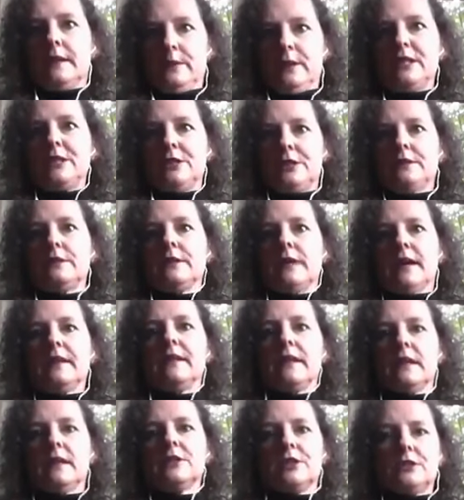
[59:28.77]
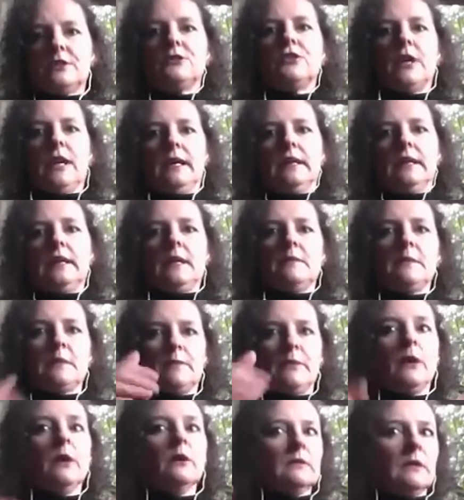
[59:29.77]
think we should i think i should try and keep the
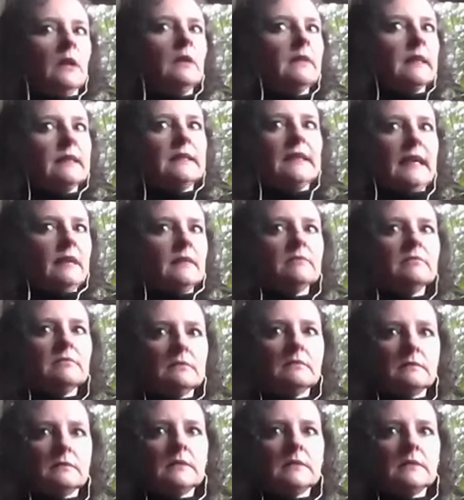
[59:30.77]
ball rolling now